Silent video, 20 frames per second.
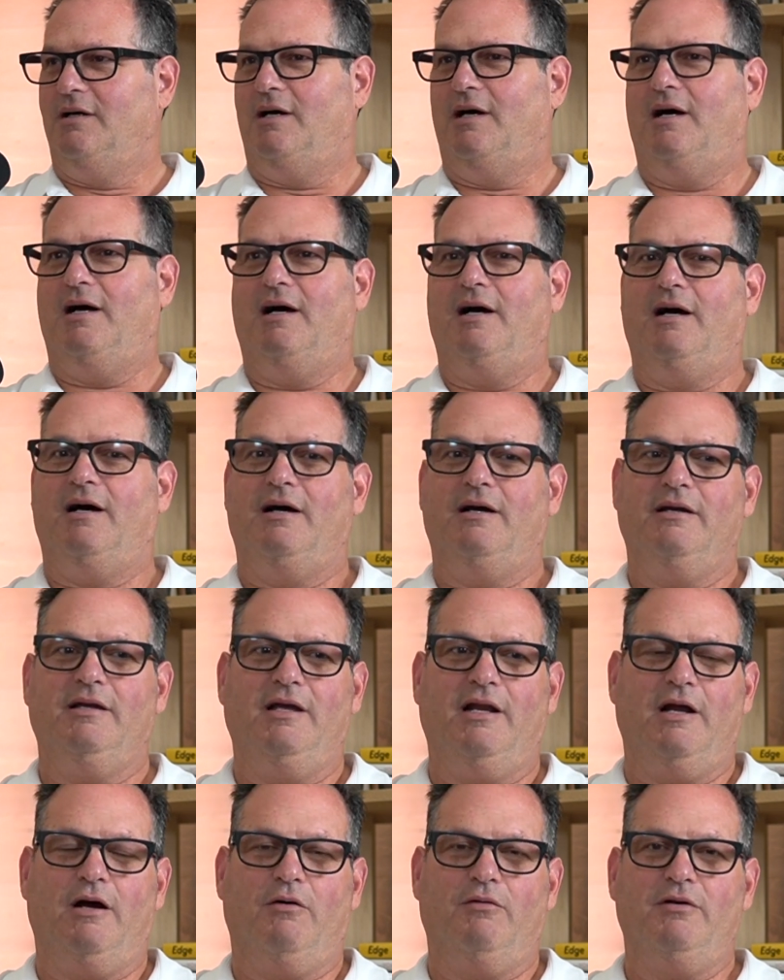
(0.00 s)

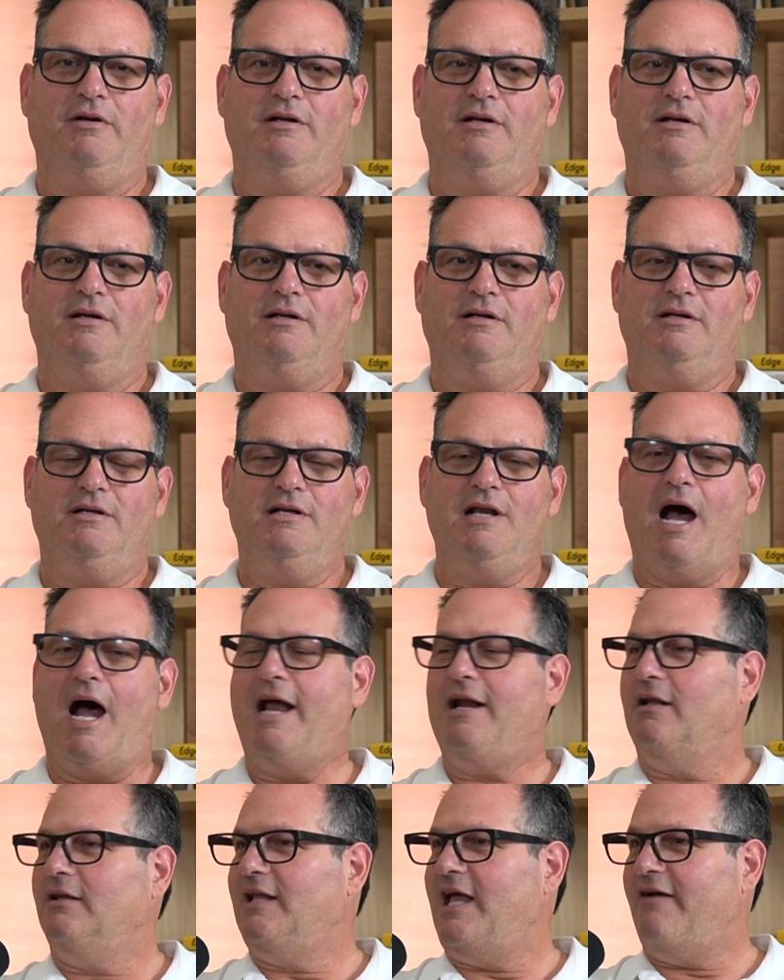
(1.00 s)

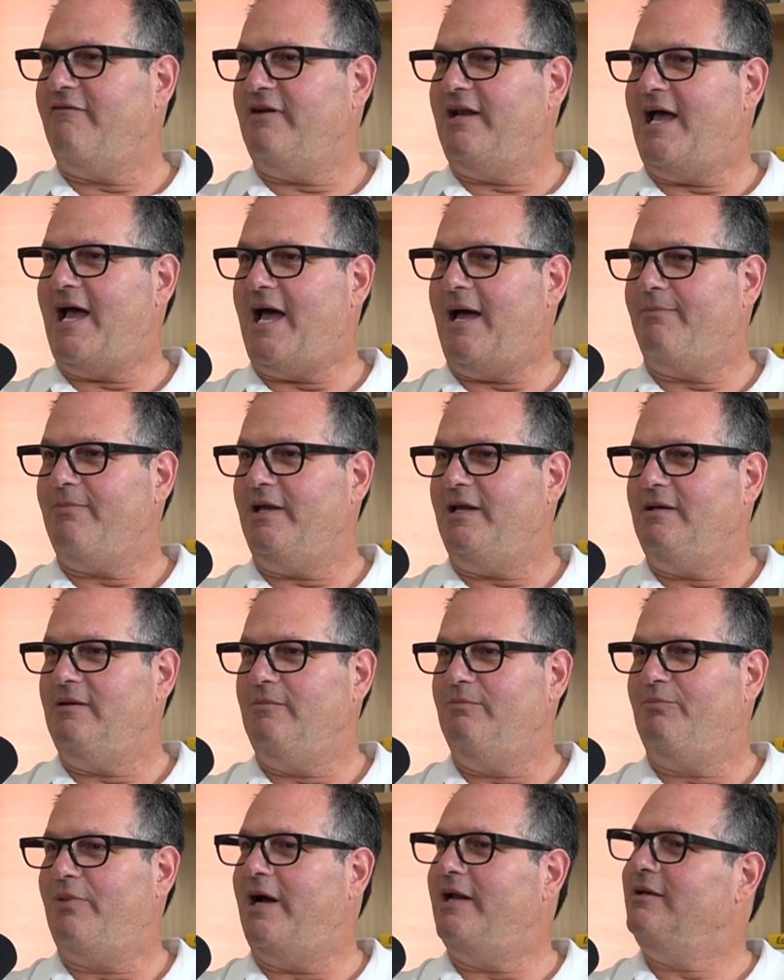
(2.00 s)
9/11
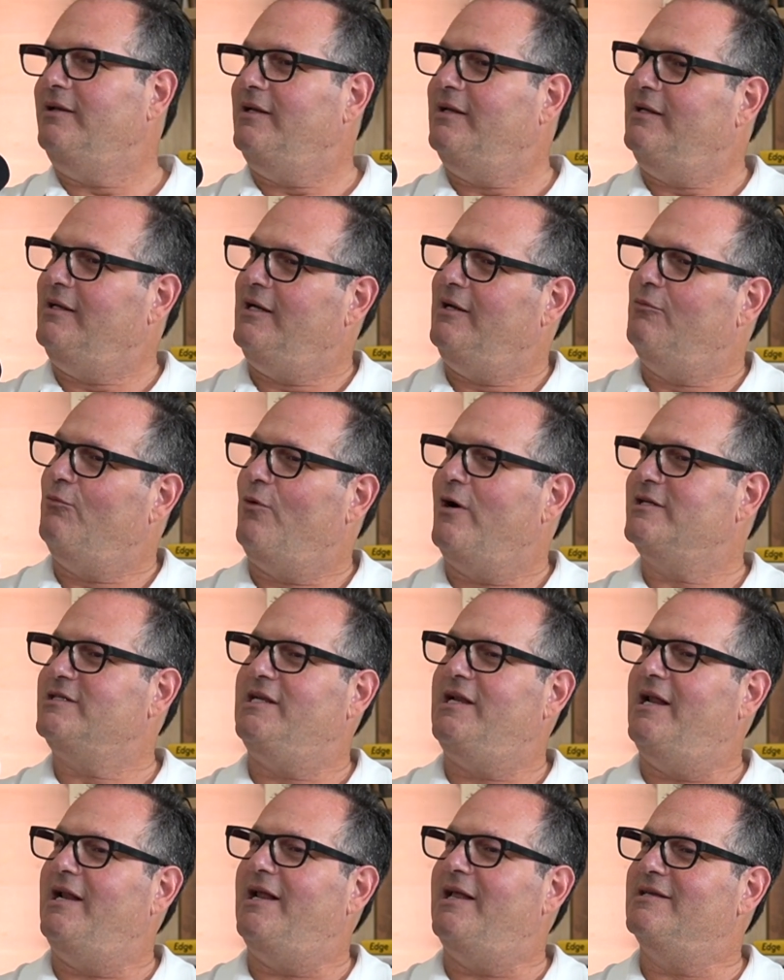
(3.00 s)
happened, but it
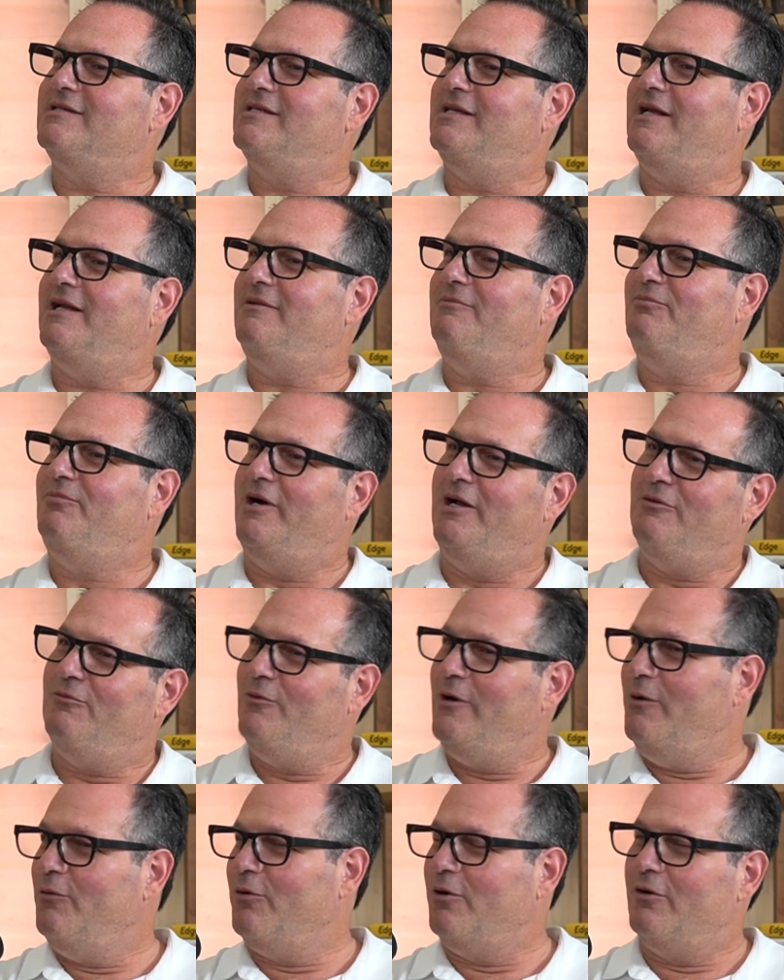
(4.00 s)
wasn't an incident, but
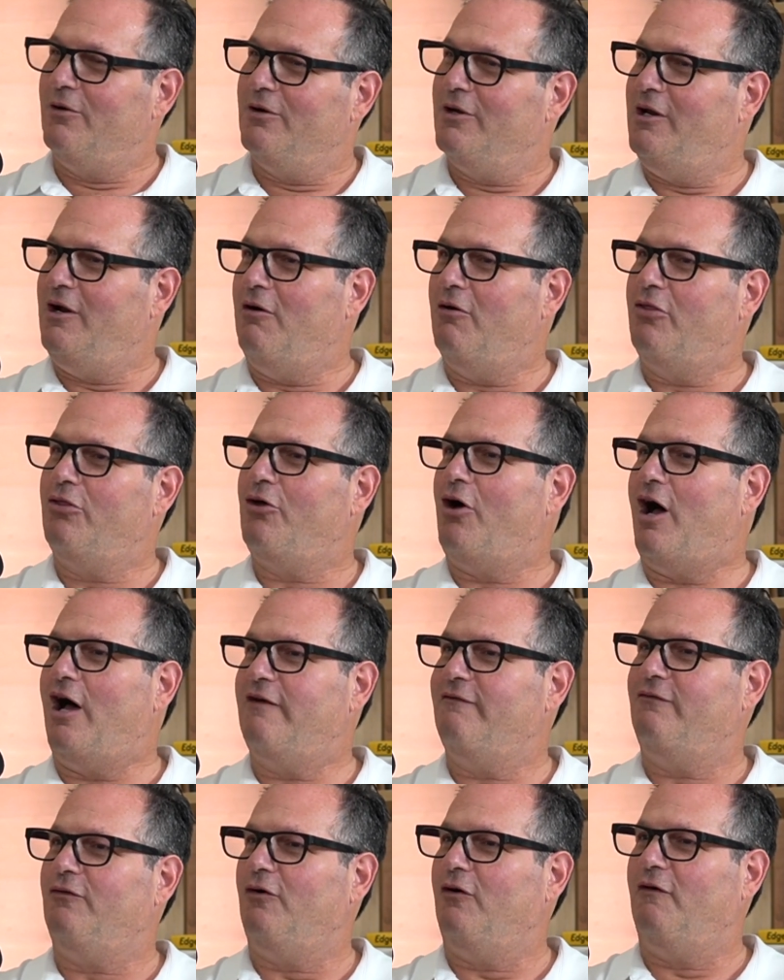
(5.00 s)
we were,
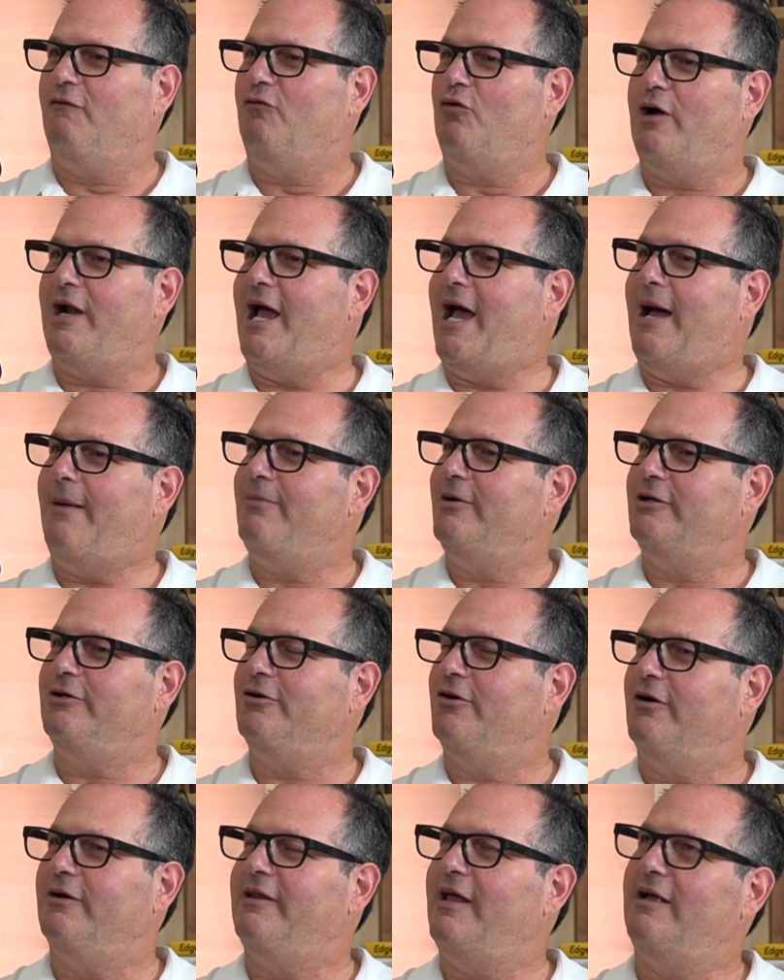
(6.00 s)
thoughtful of what happened
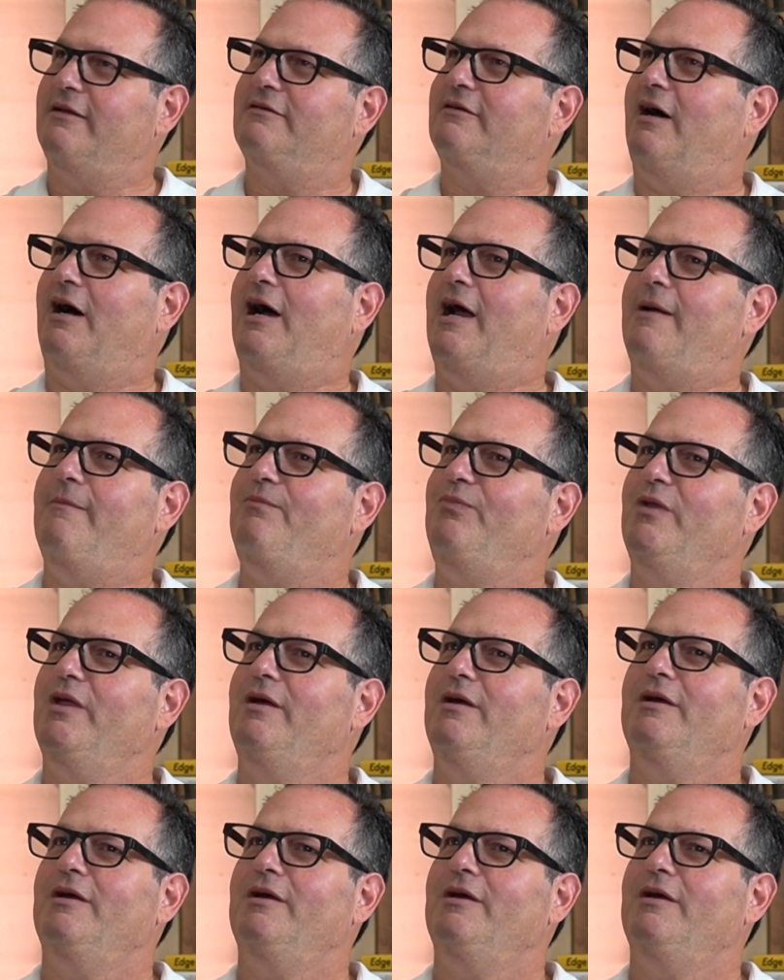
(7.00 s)
during that time.